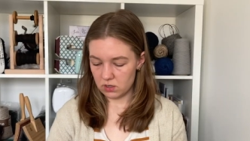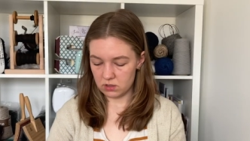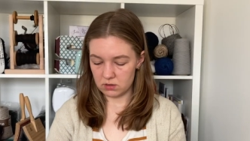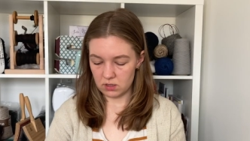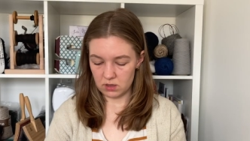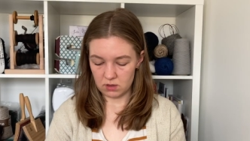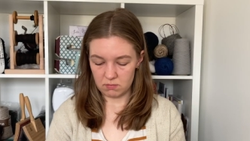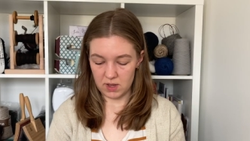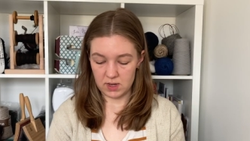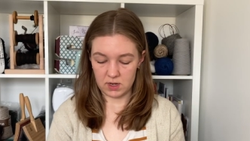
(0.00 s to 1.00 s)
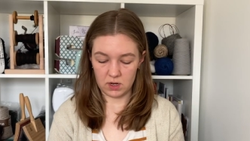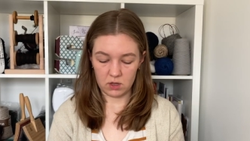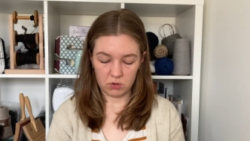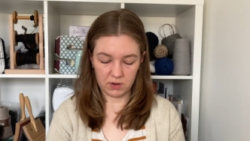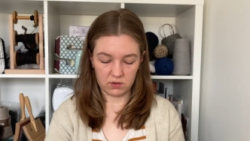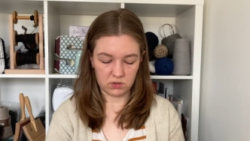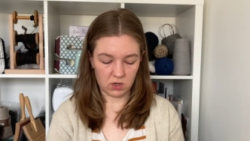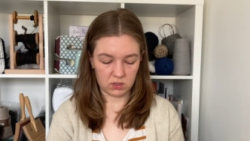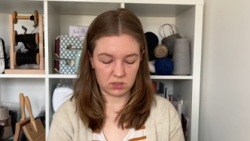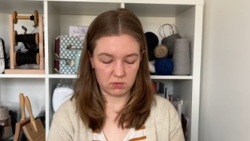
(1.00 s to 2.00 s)
on making another pair of
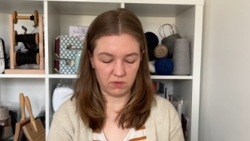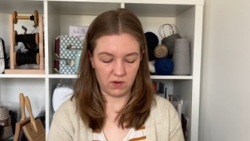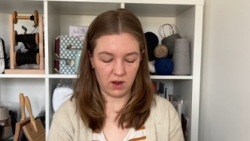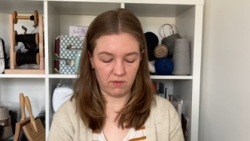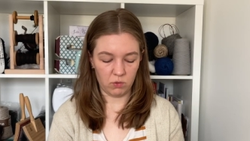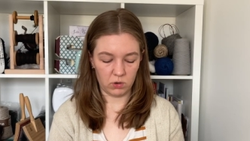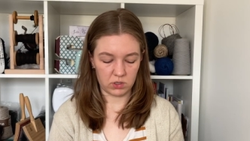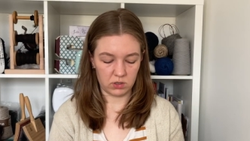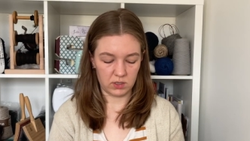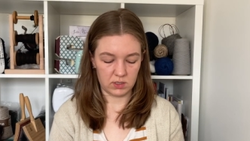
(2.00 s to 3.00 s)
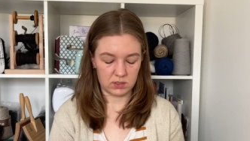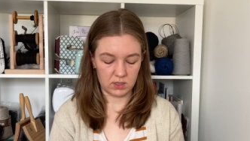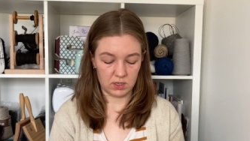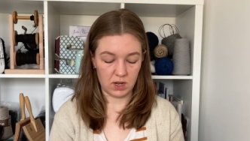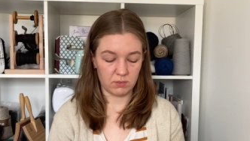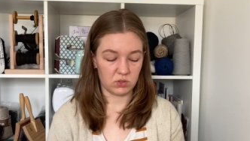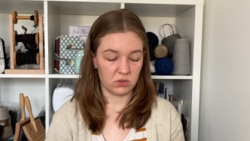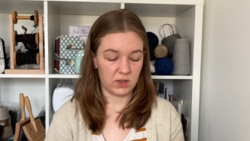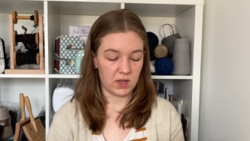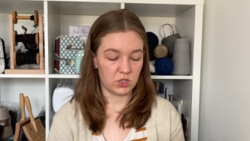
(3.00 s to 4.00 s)
socks. To be fair, I haven't worked on these in
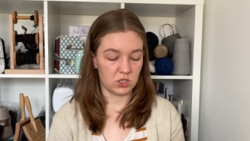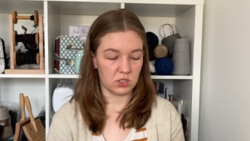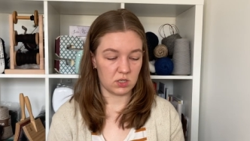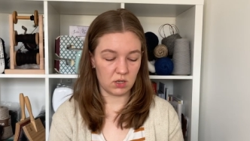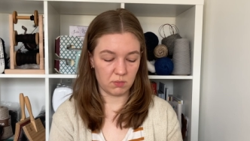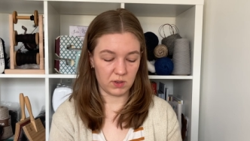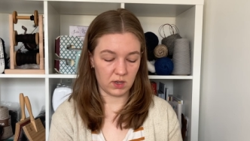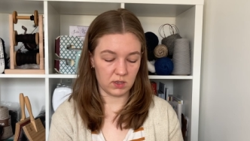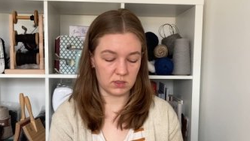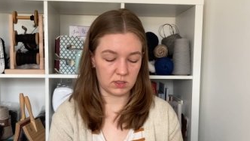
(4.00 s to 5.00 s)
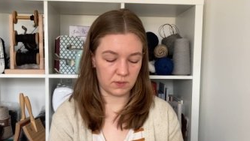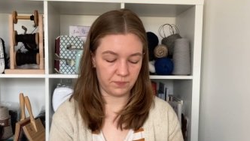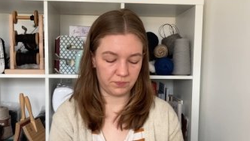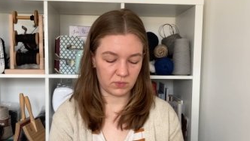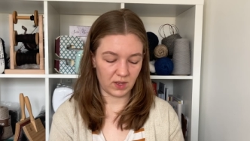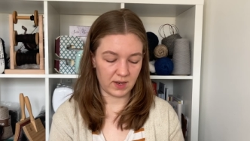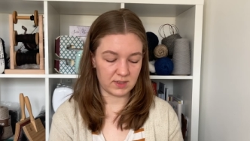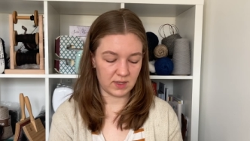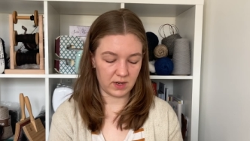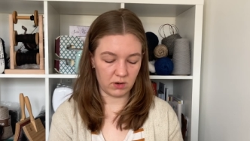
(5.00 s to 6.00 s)
absolutely ages because I
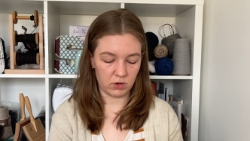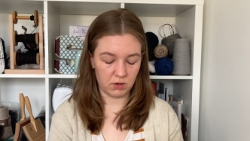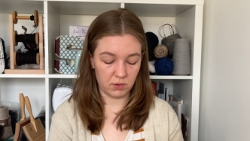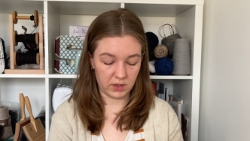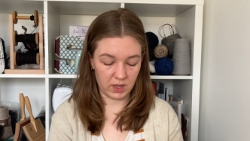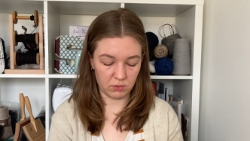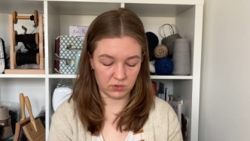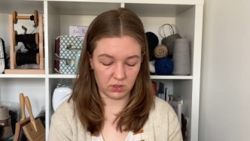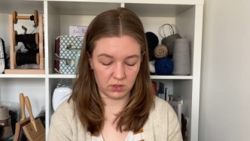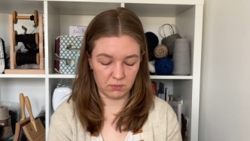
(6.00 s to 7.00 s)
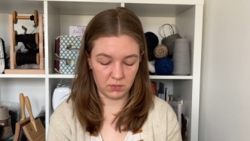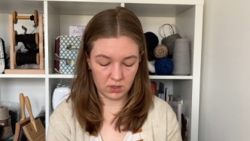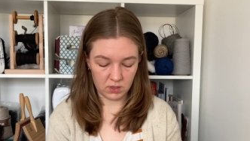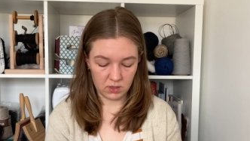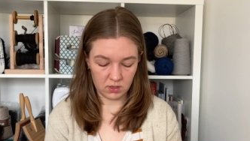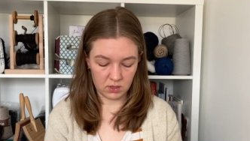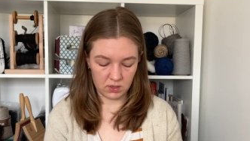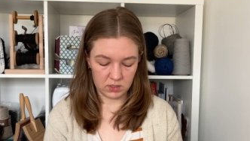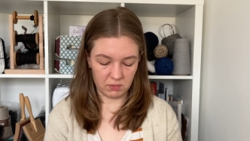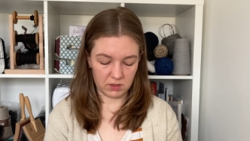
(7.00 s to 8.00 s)
decided I wanted to put cables on them
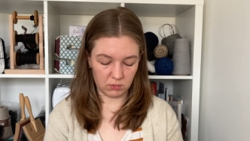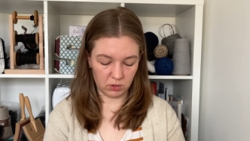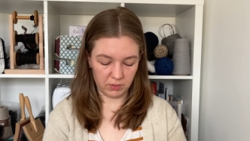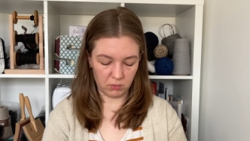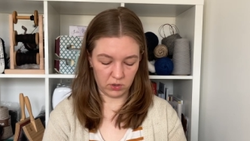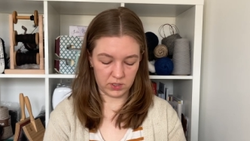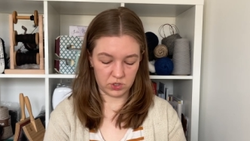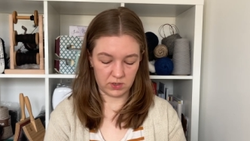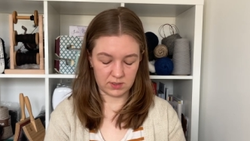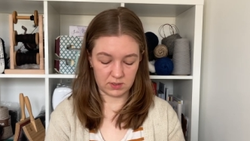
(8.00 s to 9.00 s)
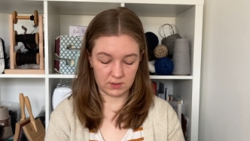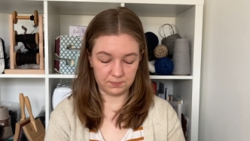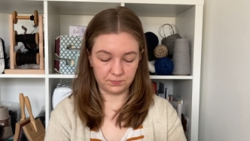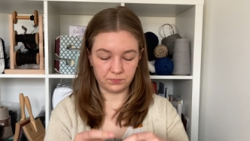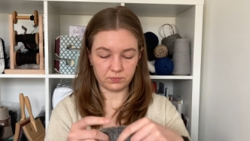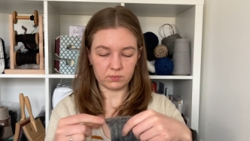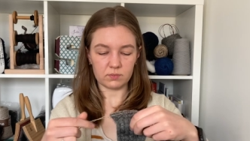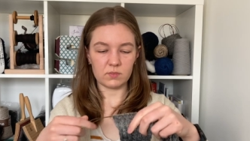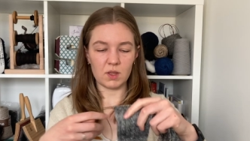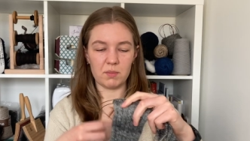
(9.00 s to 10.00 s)
to make them a little bit more interesting.
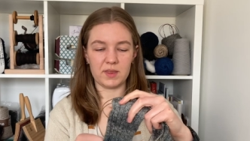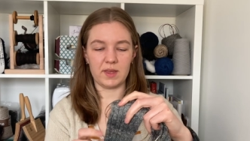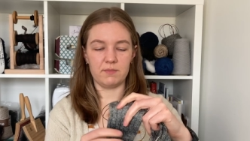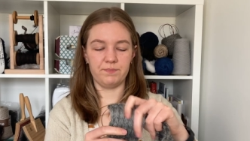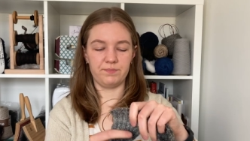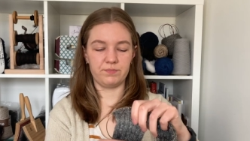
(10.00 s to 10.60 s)
But then